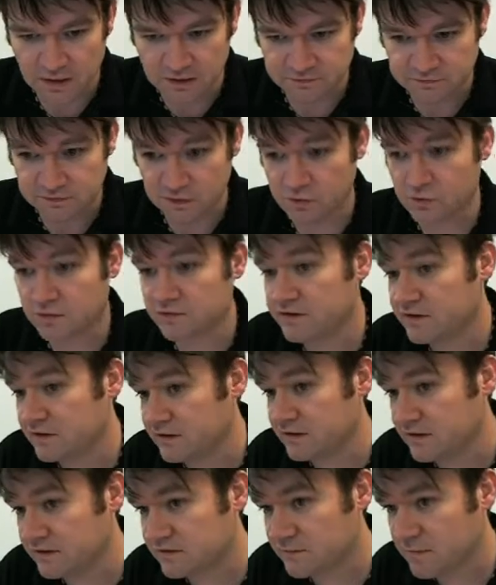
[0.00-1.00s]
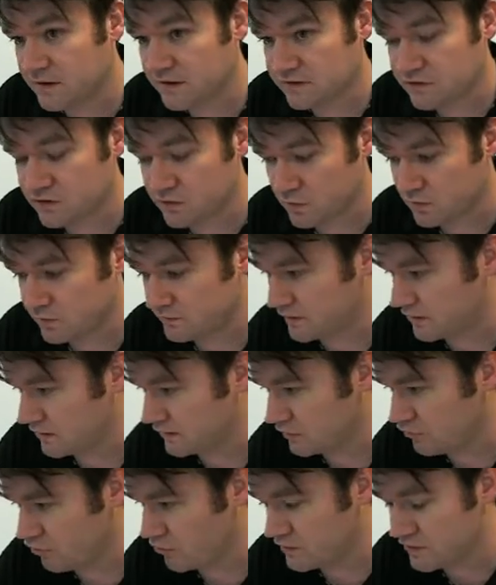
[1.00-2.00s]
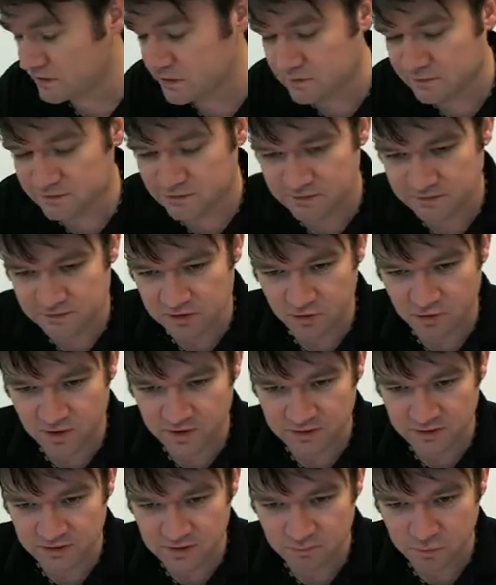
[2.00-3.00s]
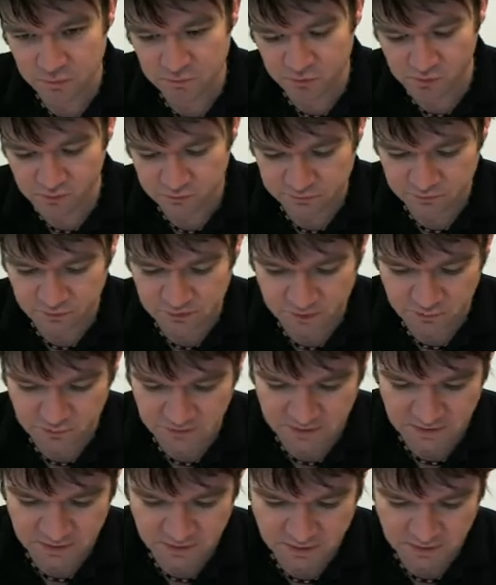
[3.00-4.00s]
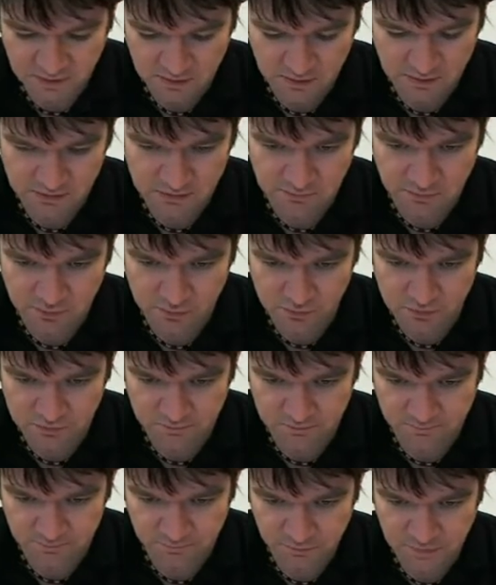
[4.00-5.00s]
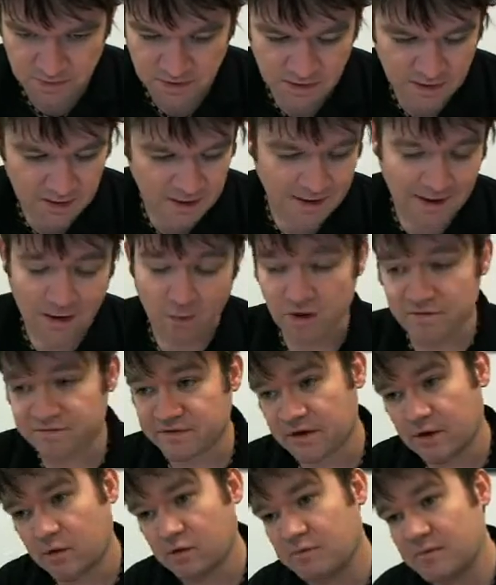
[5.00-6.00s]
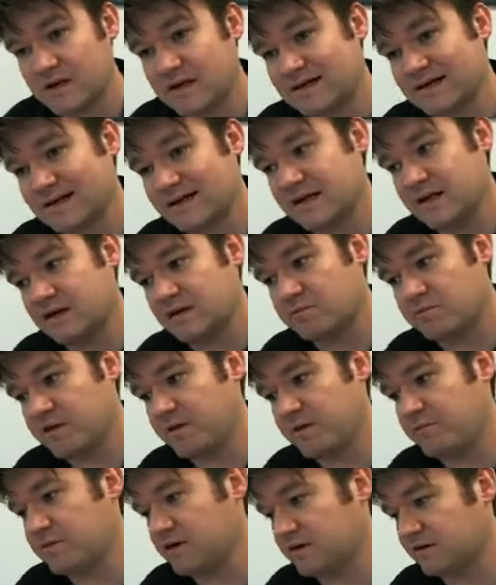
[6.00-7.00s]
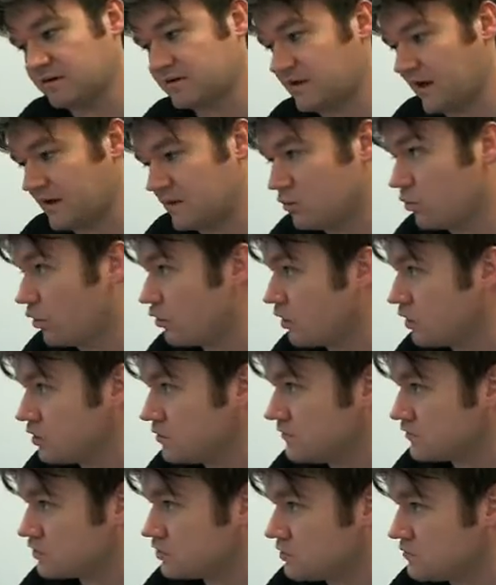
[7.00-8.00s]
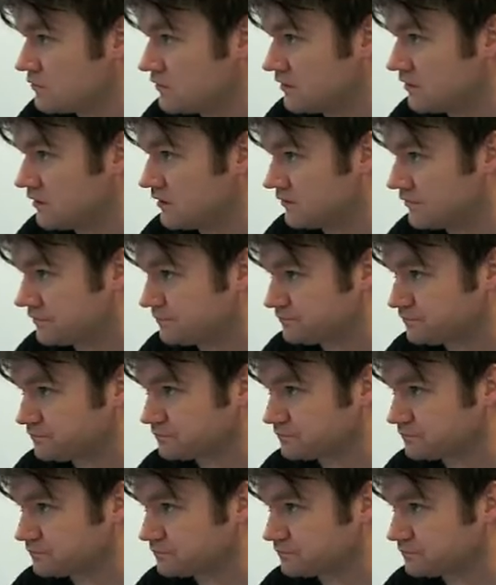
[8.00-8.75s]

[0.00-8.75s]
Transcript: So you need to make sure that you're only using the correct number of balls to eliminate an opponent. However, I want to make clear that people understand what overshooting is.